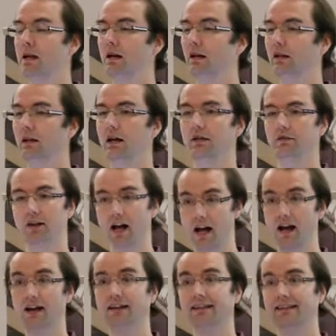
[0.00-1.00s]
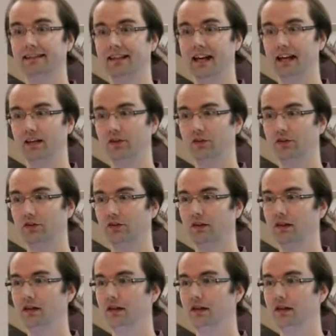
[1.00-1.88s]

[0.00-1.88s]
a lot of high stakes,